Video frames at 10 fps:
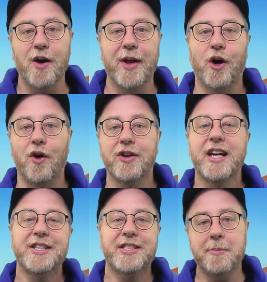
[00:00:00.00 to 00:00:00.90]
going on,
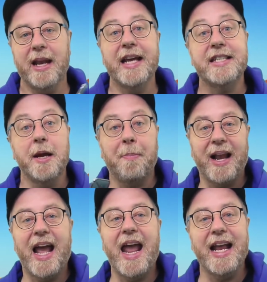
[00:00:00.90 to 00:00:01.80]
simulating
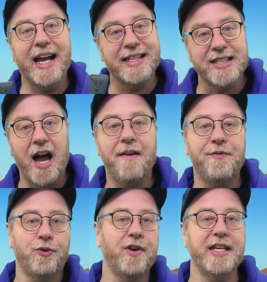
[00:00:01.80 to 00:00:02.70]
playing a
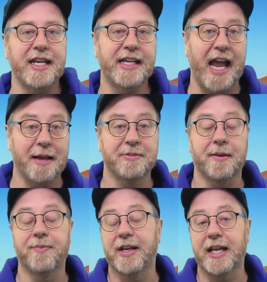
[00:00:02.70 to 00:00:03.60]
tough 3D game,
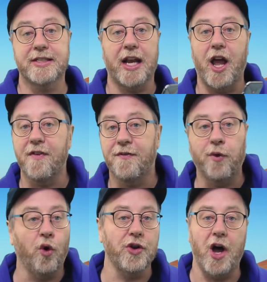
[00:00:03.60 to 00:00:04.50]
something let's say like
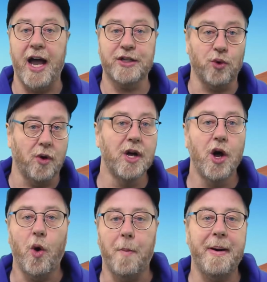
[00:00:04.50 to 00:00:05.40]
Fortnite or,
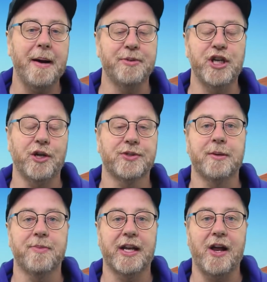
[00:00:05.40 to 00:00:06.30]
or PUBG or
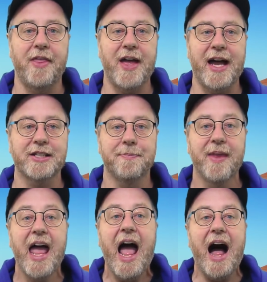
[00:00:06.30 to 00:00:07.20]
something like that.
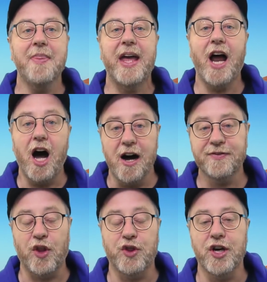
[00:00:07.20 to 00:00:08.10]
And then
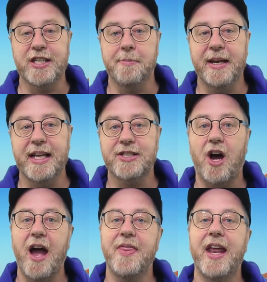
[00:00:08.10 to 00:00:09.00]
after 30 minutes,
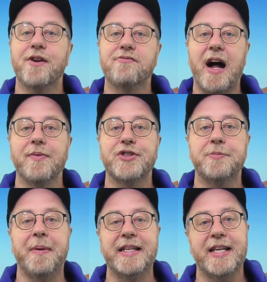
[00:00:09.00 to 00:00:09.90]
I then run
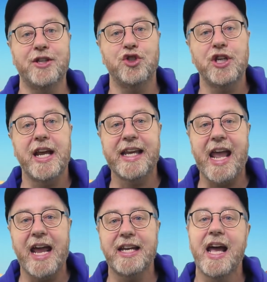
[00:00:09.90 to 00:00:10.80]
Speed Test G
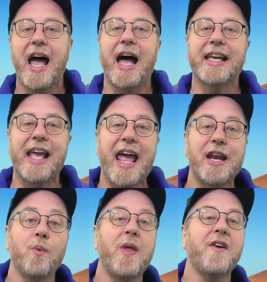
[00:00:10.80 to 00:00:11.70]
again,
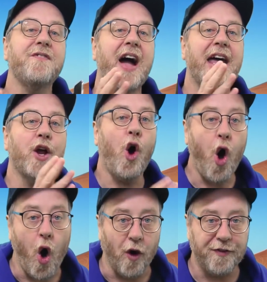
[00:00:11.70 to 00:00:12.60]
again with the fan
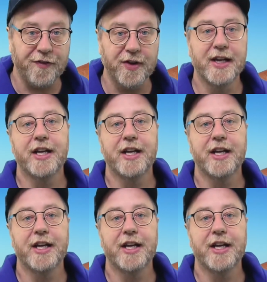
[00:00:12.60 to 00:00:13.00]
off.